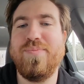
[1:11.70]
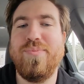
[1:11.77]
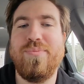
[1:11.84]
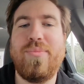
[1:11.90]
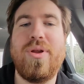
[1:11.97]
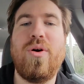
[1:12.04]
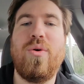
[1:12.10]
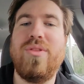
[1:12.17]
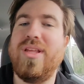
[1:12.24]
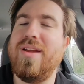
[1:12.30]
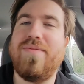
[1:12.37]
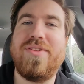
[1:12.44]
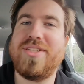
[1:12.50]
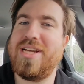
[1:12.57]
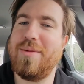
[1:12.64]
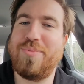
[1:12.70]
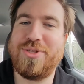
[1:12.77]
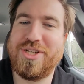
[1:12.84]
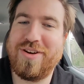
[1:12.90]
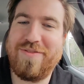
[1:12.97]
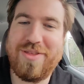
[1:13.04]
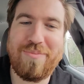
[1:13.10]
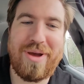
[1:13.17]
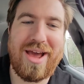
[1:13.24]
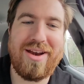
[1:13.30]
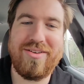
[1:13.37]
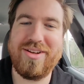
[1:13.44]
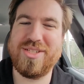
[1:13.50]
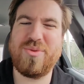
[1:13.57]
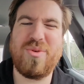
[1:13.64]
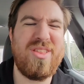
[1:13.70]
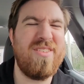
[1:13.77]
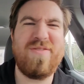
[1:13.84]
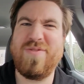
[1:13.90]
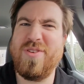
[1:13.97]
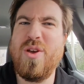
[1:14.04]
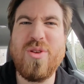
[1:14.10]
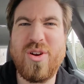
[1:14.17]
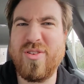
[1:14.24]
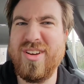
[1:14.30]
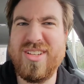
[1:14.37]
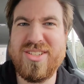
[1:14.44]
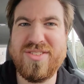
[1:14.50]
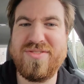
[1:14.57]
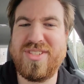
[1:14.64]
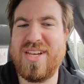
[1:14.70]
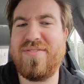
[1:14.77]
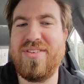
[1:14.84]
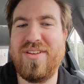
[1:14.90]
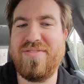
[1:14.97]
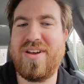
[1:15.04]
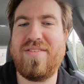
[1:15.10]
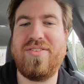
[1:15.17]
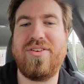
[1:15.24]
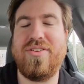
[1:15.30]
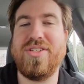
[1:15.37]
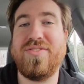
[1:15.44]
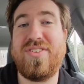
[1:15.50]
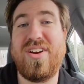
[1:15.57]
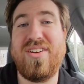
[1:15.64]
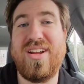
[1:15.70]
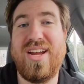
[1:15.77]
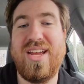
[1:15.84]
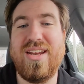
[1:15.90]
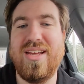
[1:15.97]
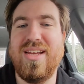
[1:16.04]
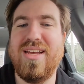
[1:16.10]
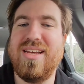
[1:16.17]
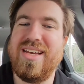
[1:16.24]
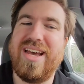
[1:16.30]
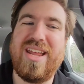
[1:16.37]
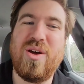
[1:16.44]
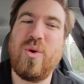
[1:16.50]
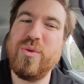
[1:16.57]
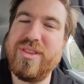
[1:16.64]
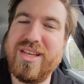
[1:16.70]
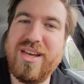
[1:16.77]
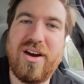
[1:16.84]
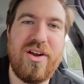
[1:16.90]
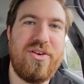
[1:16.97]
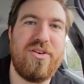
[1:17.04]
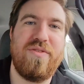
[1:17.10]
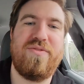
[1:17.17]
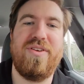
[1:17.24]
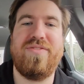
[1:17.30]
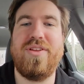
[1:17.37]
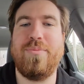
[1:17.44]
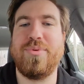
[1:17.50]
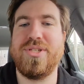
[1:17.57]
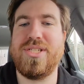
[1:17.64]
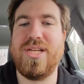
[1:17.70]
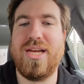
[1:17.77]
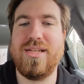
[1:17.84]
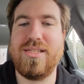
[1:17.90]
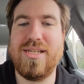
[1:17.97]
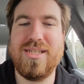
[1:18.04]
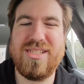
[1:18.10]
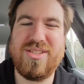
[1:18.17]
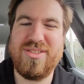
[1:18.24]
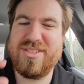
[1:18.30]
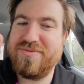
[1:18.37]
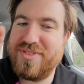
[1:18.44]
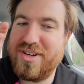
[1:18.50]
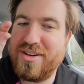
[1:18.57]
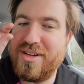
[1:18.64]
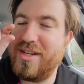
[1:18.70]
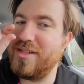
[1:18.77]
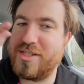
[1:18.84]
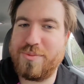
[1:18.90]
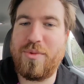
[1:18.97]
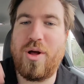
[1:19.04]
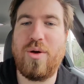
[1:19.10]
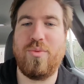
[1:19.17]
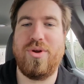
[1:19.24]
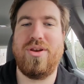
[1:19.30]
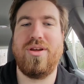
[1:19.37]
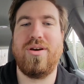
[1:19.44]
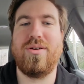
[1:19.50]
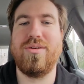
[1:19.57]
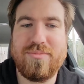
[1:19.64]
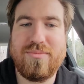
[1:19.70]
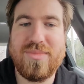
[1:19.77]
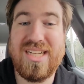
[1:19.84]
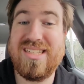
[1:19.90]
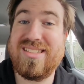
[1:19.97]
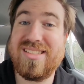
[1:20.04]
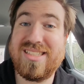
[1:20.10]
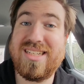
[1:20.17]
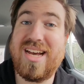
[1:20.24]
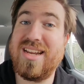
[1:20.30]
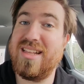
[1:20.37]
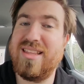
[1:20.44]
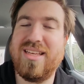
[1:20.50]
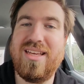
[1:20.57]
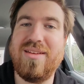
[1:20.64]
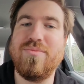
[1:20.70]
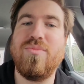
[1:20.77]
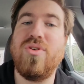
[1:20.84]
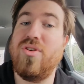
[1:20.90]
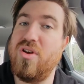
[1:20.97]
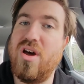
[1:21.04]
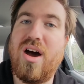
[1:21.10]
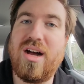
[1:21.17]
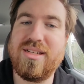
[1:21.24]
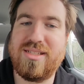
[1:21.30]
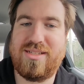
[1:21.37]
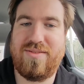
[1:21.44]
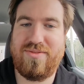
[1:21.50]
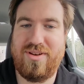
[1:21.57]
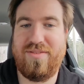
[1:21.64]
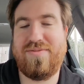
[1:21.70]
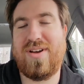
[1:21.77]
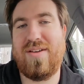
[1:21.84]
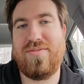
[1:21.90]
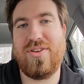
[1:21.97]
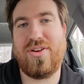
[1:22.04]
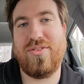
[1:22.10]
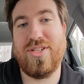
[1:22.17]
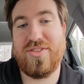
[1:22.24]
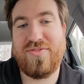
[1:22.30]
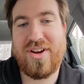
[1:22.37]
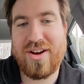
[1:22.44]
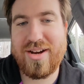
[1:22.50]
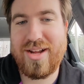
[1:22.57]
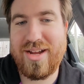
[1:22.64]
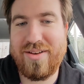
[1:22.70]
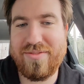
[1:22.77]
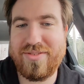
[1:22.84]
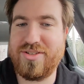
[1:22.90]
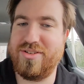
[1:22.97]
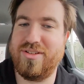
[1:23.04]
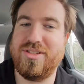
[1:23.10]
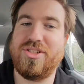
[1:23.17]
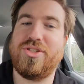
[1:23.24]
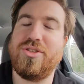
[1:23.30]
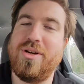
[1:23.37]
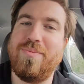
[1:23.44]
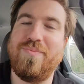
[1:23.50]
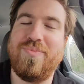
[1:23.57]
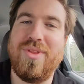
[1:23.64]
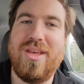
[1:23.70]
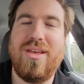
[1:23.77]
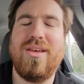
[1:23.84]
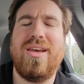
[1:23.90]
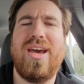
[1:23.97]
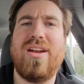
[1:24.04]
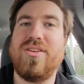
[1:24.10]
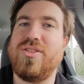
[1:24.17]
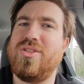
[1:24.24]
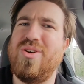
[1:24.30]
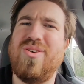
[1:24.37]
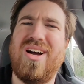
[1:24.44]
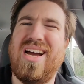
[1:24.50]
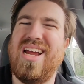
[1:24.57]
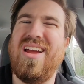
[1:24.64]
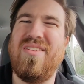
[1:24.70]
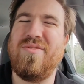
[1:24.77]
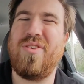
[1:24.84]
but only if the temperature of the battery is within a few degrees of 75 degrees Fahrenheit and only under 50%. So it's a very small window. It's decidedly not 75 degrees Fahrenheit during this trip. And also, I have